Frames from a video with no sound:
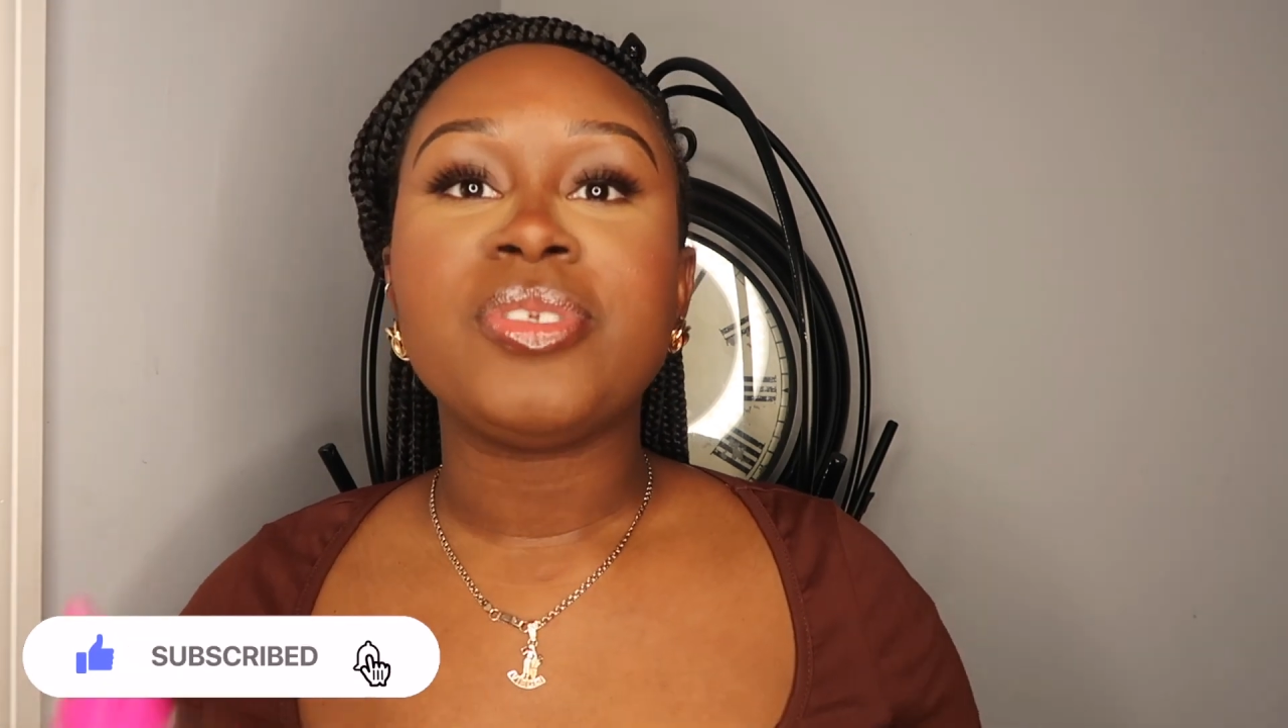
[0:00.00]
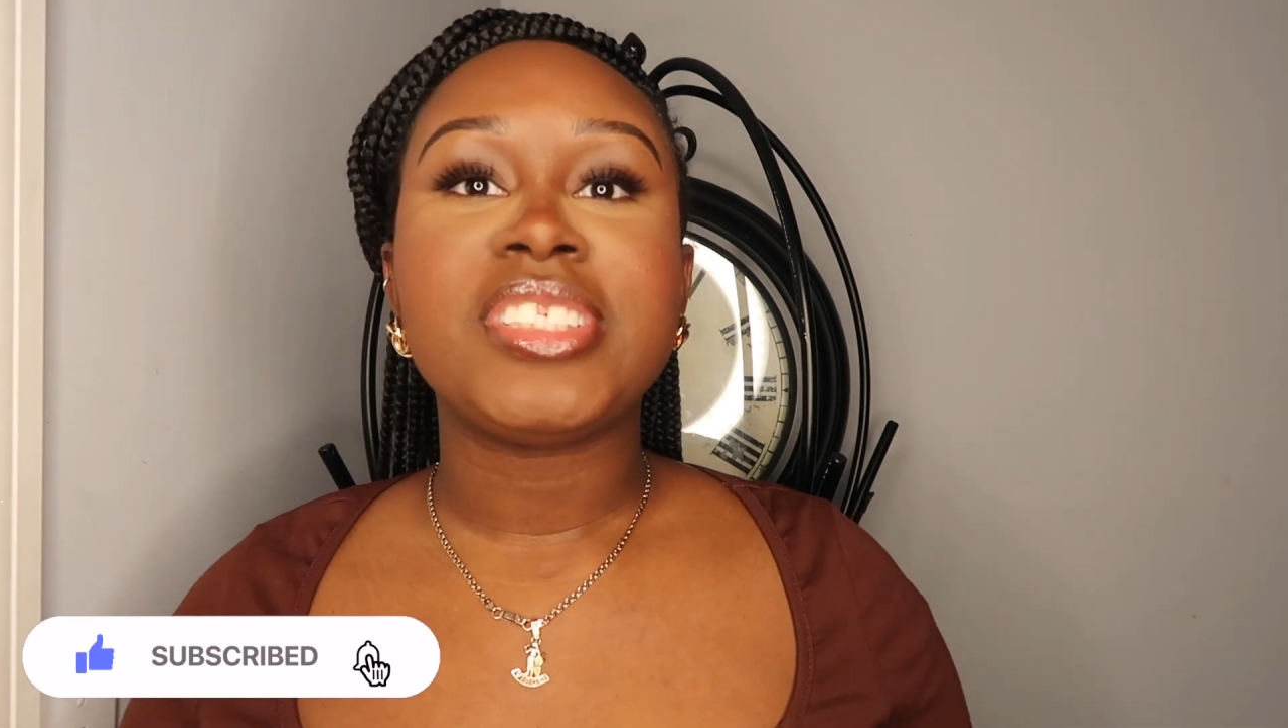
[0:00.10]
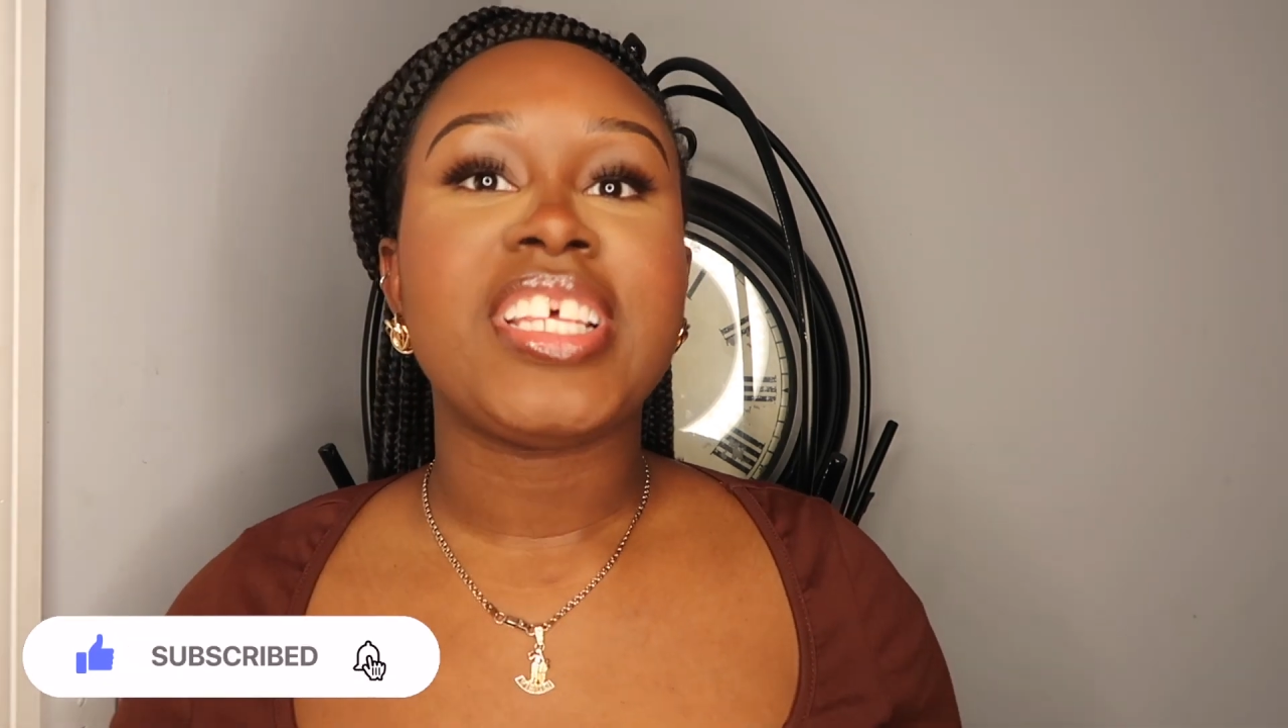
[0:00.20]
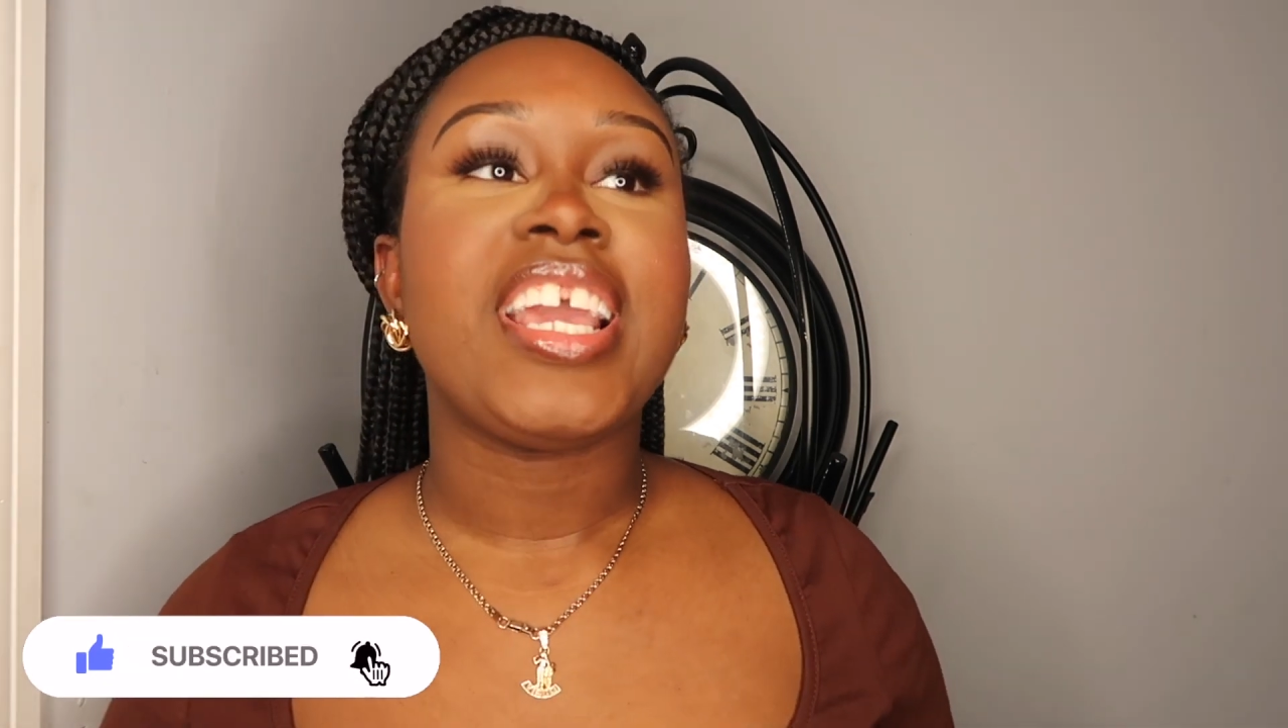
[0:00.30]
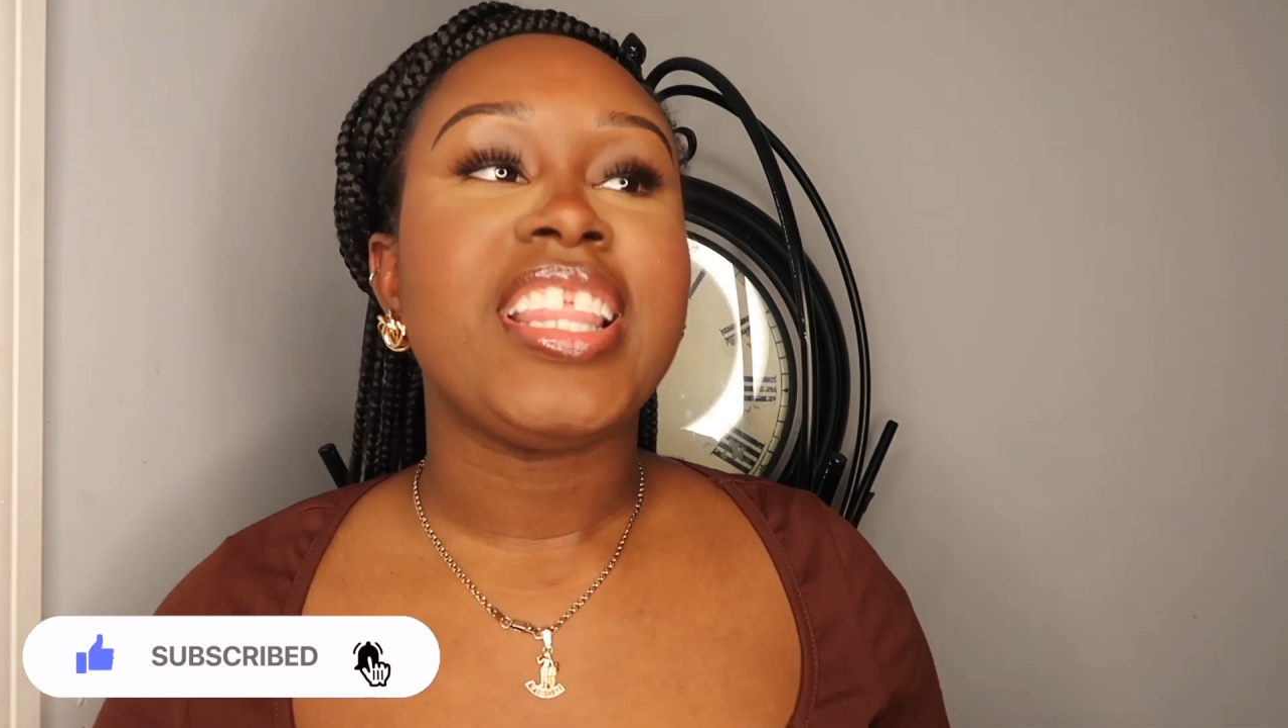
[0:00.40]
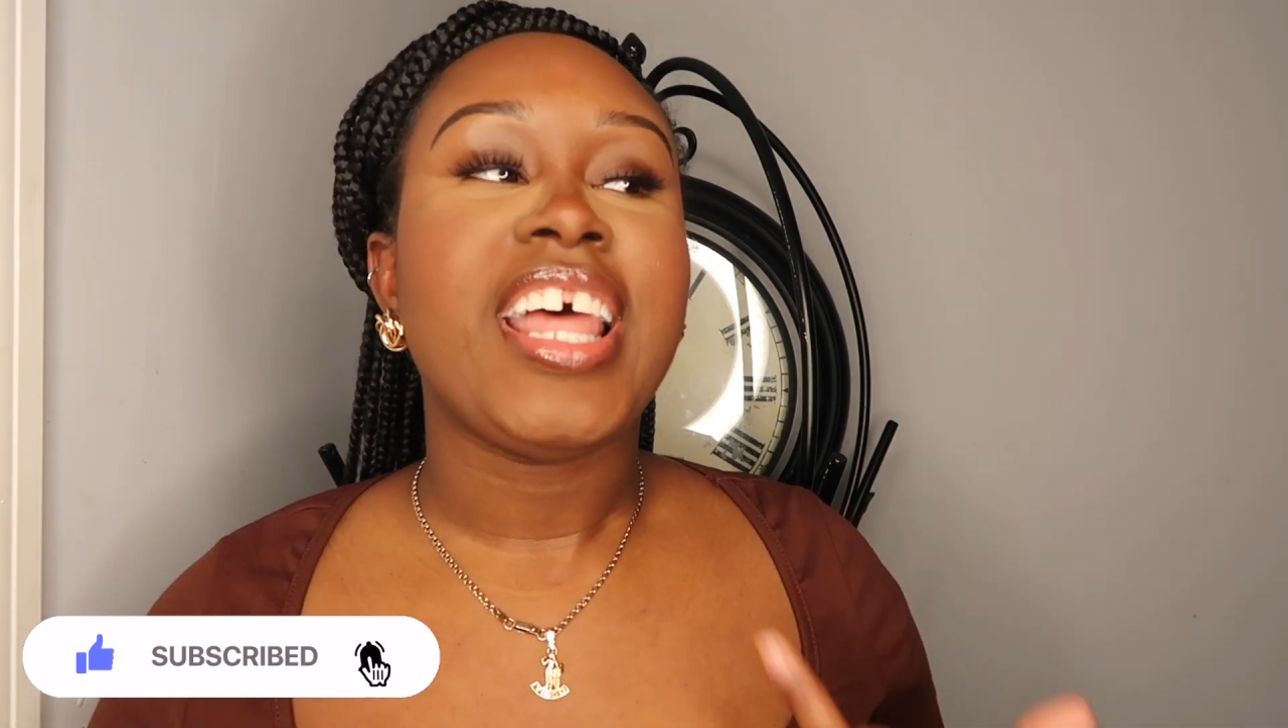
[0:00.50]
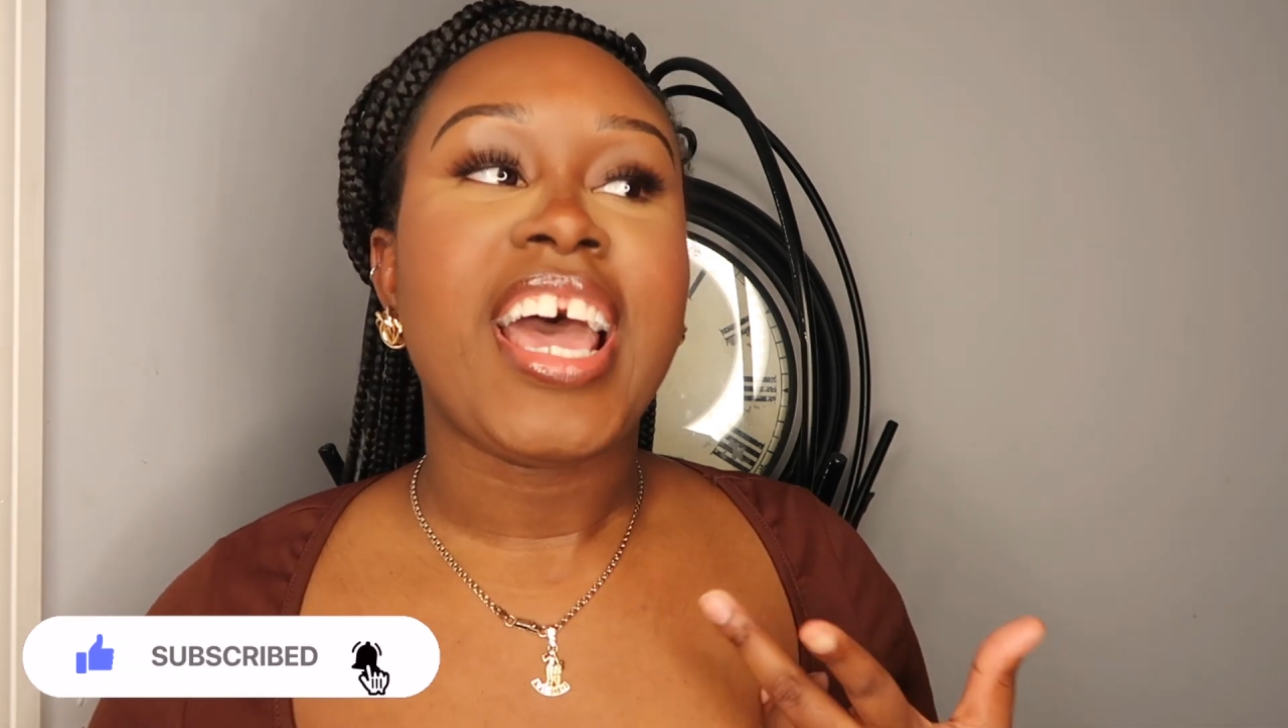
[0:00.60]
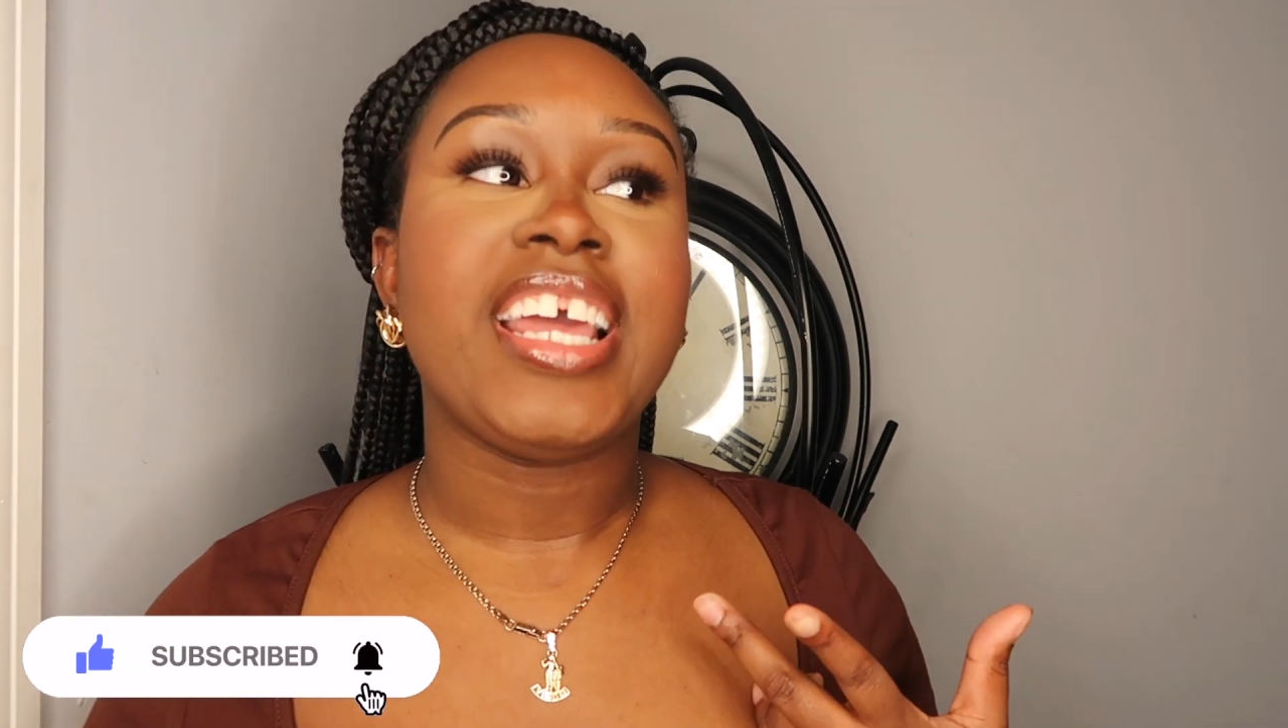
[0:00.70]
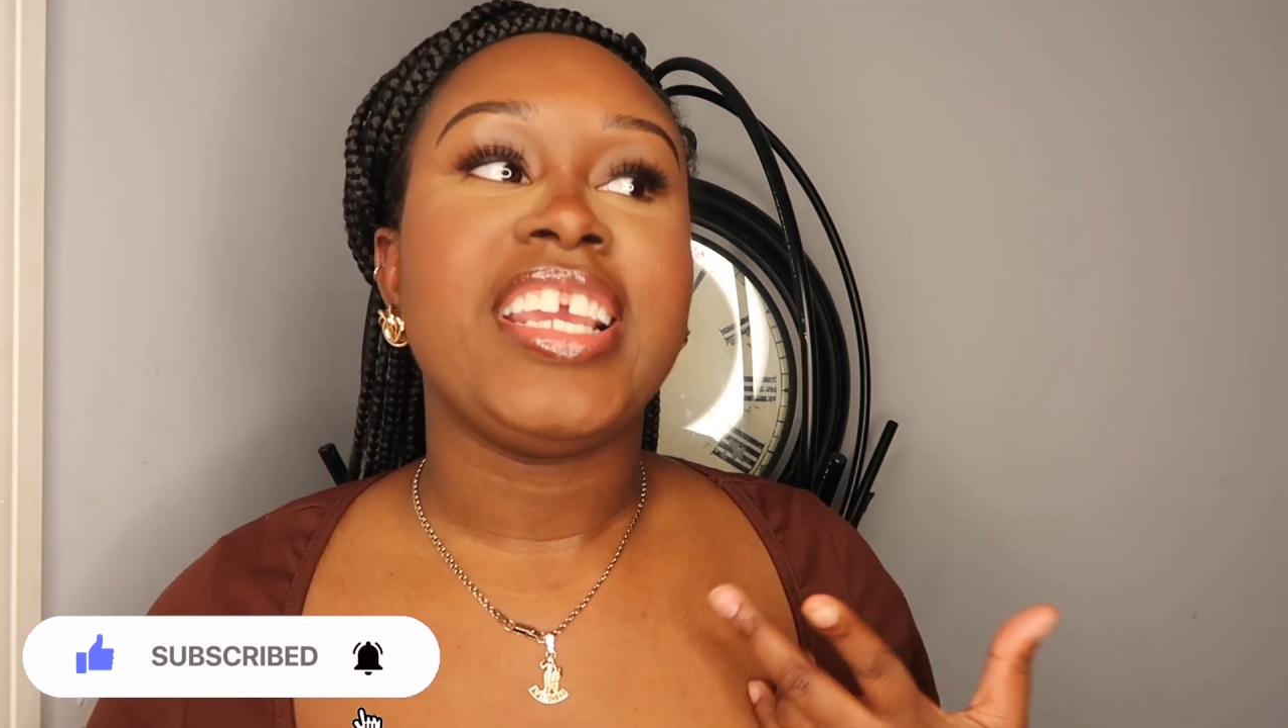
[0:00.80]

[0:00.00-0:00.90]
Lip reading: say that